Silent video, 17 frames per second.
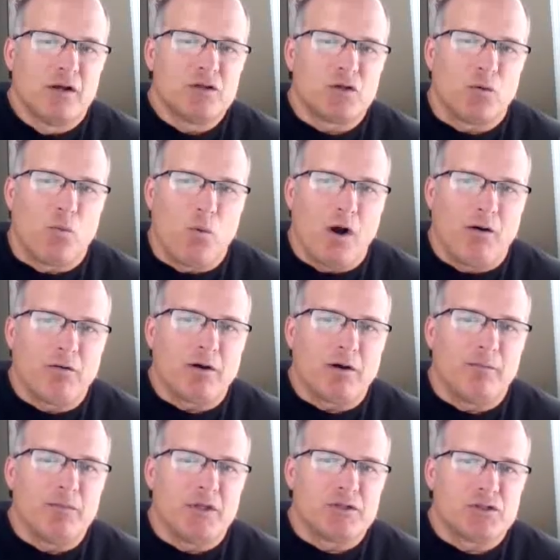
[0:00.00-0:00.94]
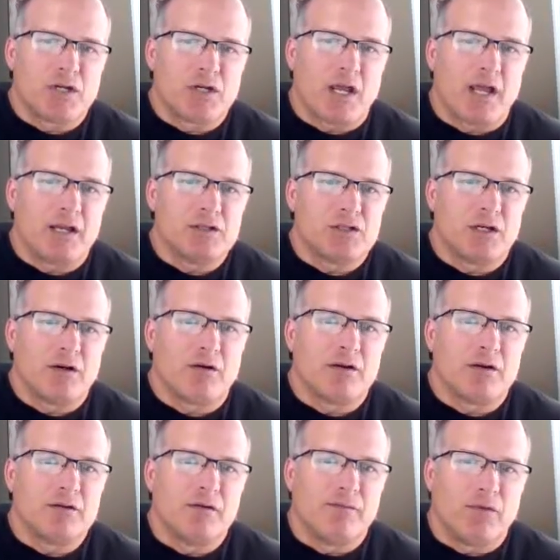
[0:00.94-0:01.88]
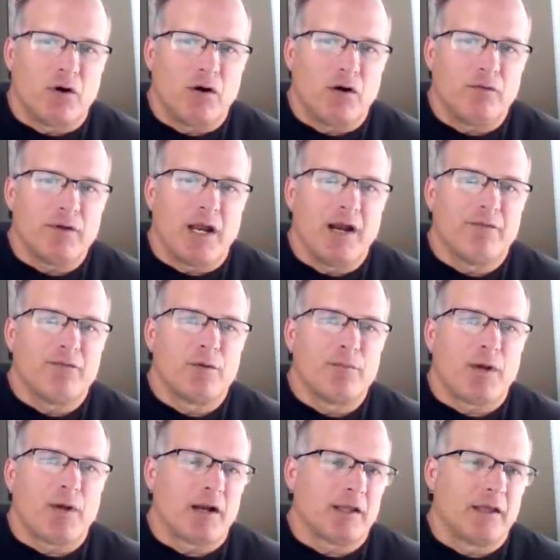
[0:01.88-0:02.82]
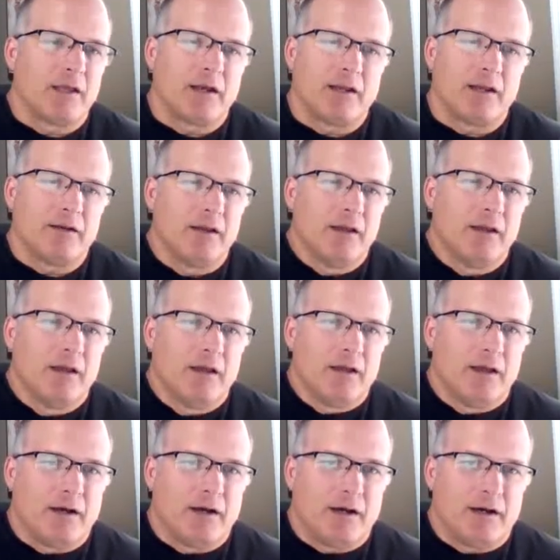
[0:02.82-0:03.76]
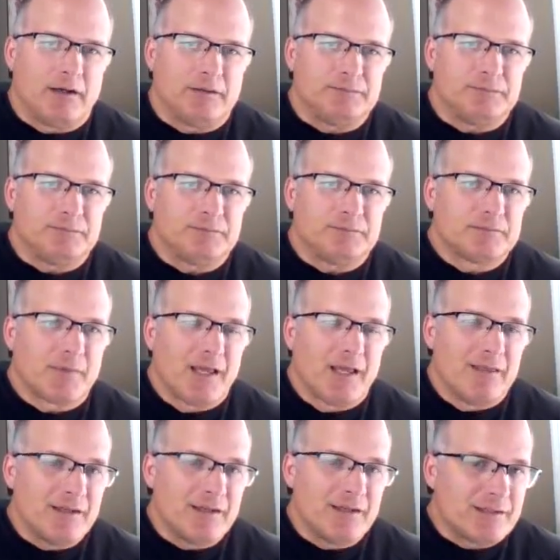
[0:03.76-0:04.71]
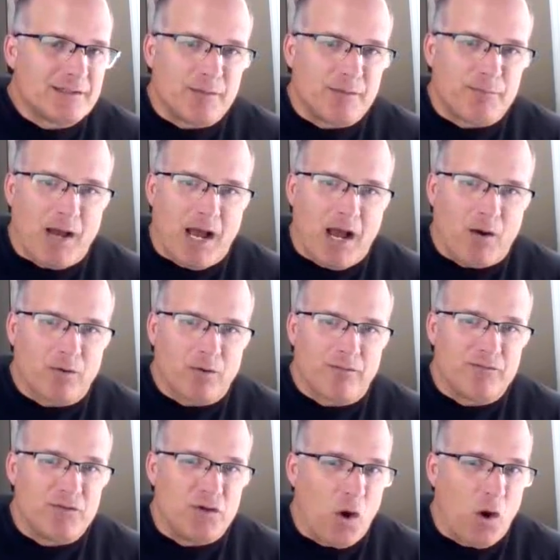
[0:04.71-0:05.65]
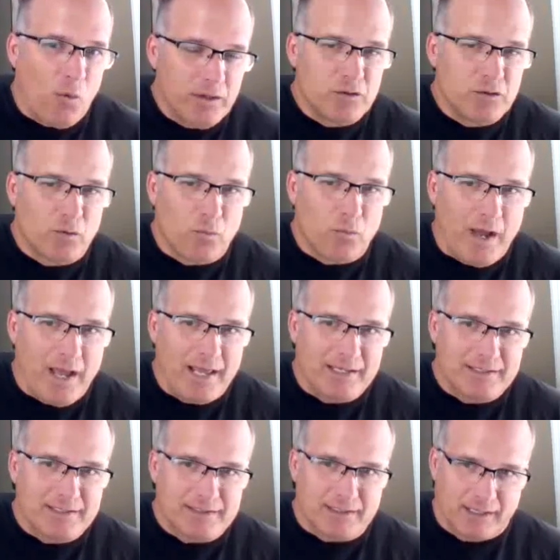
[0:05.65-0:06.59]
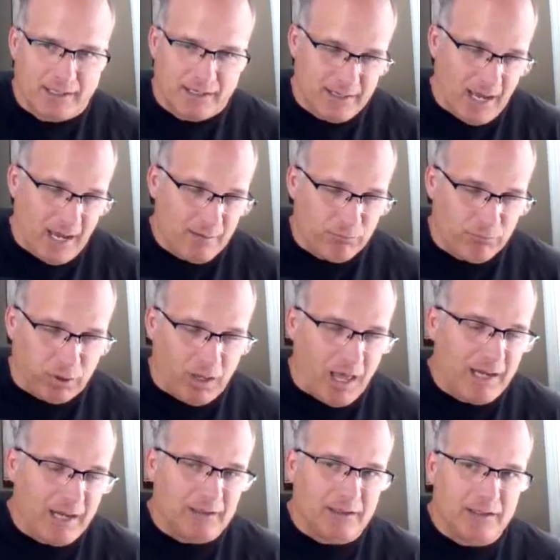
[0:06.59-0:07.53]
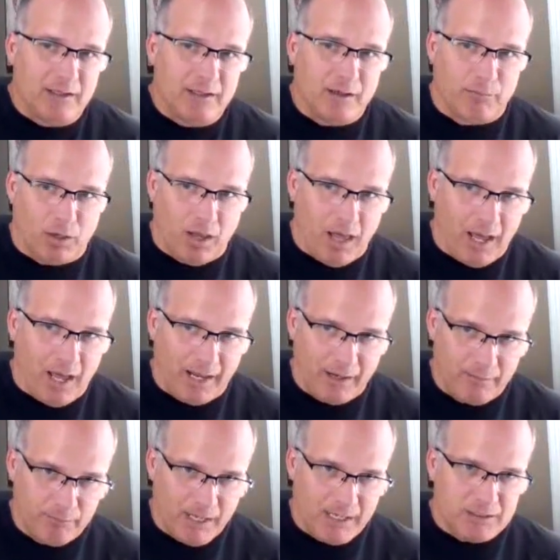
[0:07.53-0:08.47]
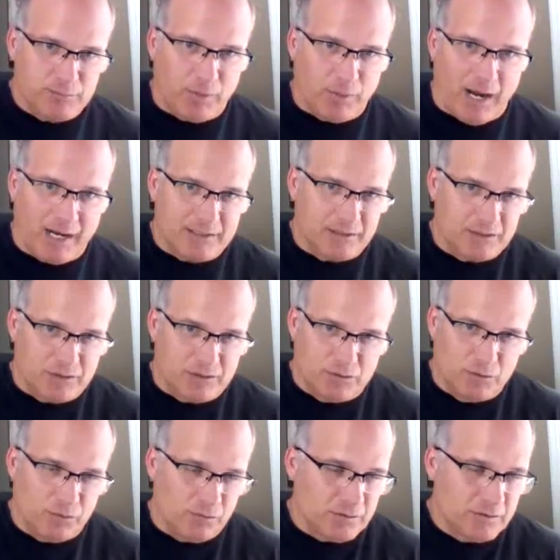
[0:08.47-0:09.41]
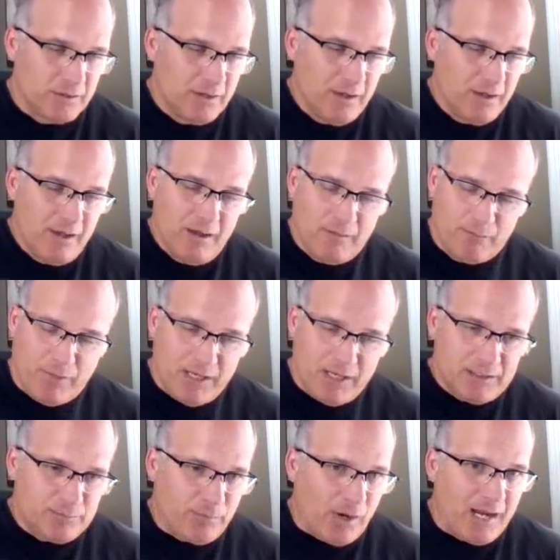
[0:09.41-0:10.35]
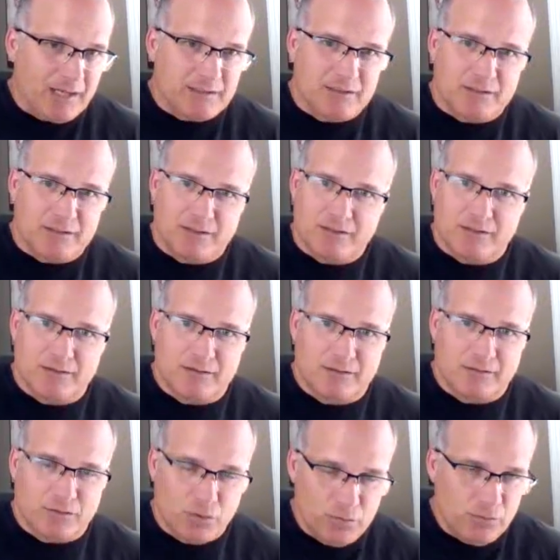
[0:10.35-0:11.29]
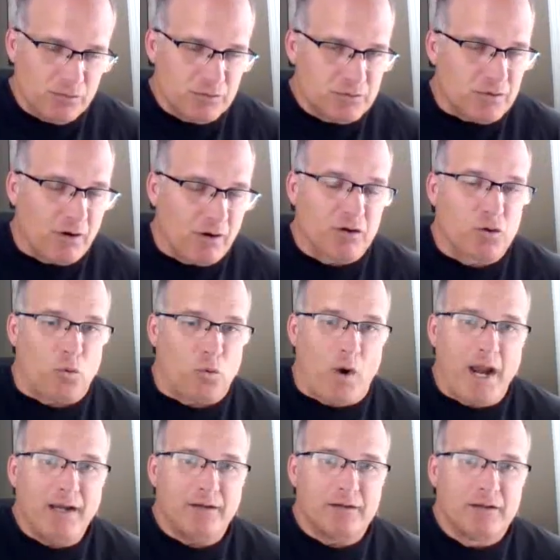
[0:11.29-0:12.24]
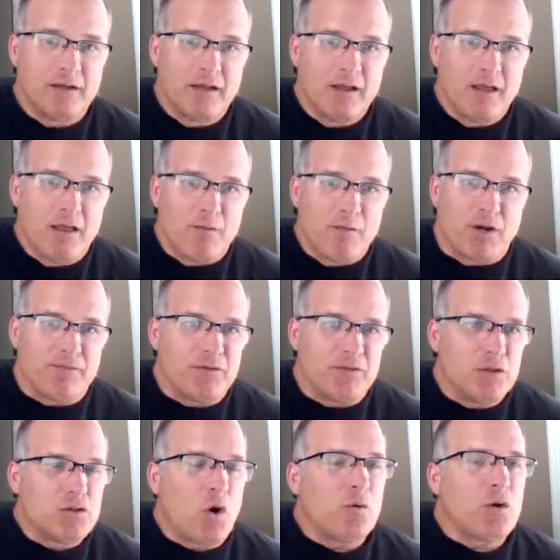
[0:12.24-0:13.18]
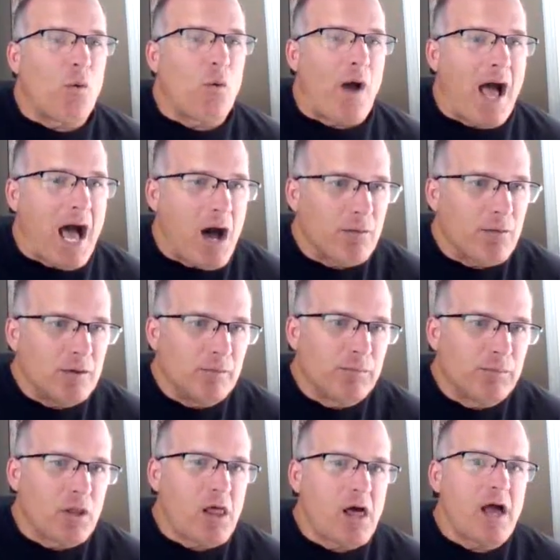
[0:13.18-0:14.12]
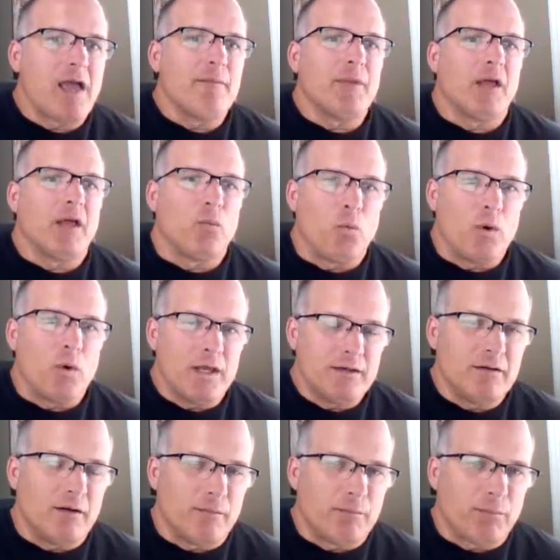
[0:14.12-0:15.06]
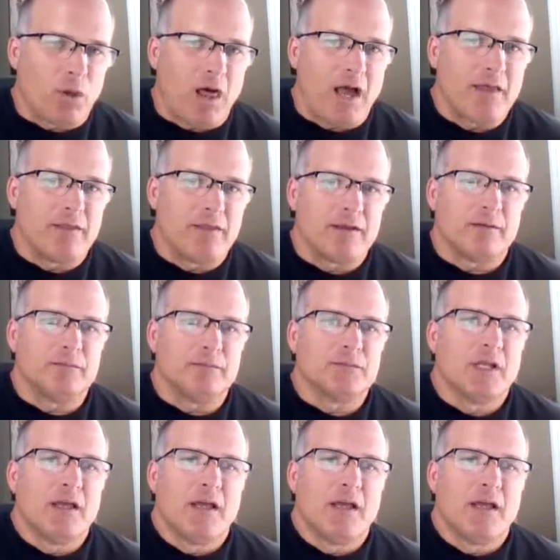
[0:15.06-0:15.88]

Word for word: to welcome the change here and involve everybody in it. Um, this is the power of knowing your waste and not blindly applying best practice tools. Best practices tools are great, but if you don't know how to apply them and when to apply them,